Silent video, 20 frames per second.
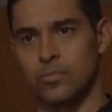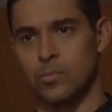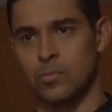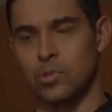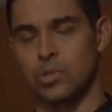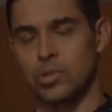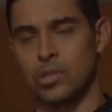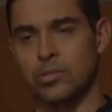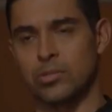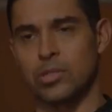moon
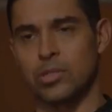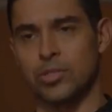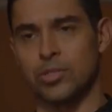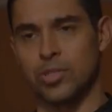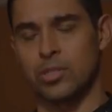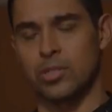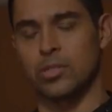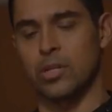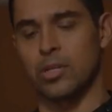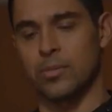says
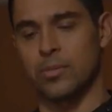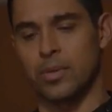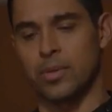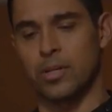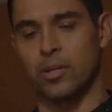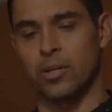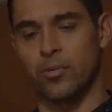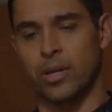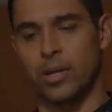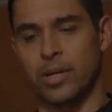she's gonna make
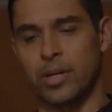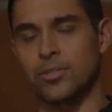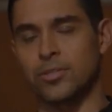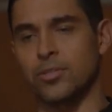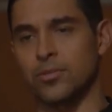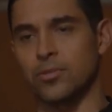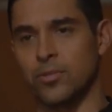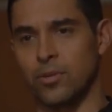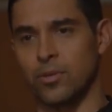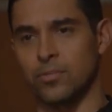a great
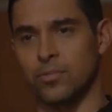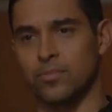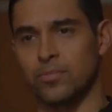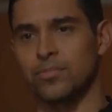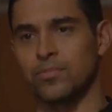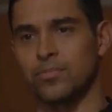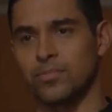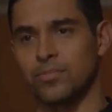agent, sir. Yeah,